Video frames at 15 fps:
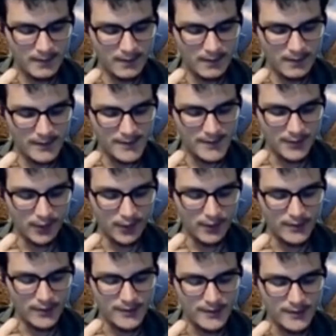this
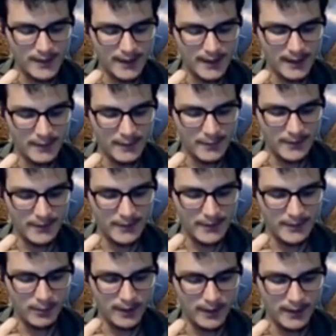noise that appeared,
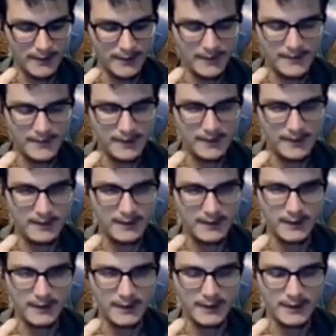I didn't take
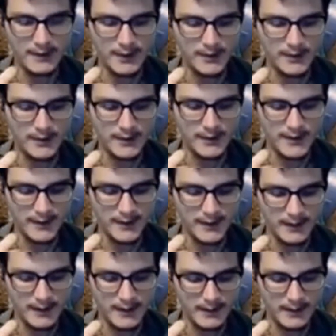any drugs or anything
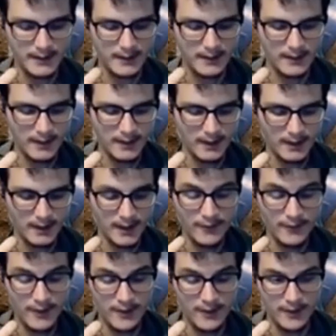like that. I have
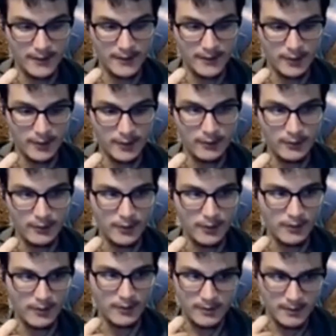not done it for
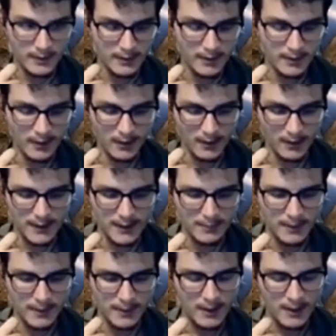like a long time,
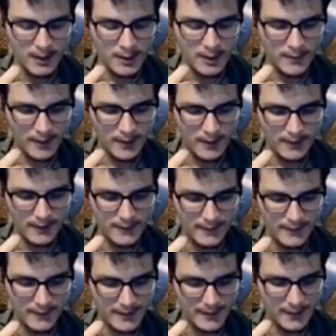but
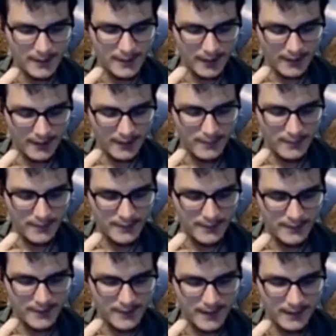on that
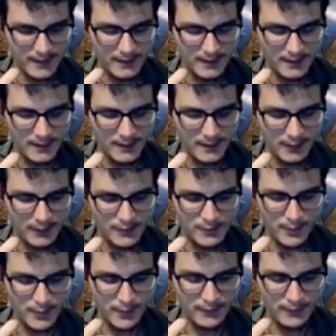particular day, I was
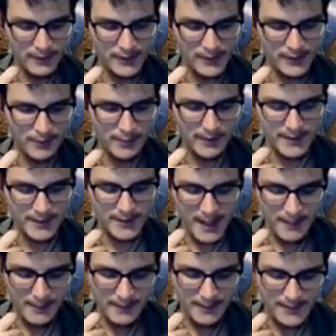perfectly sober, and this
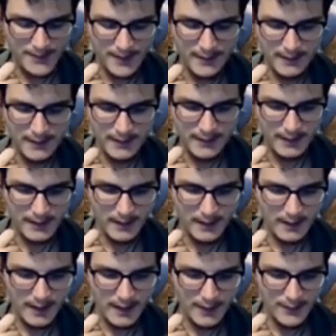happened. And suddenly,
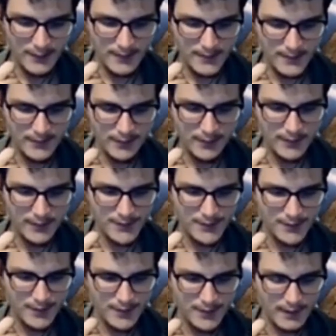after this noise,
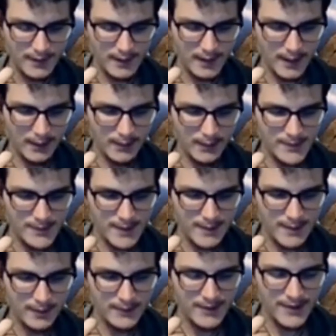I was
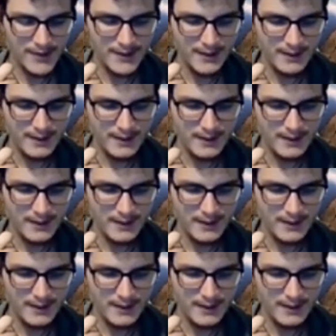able to think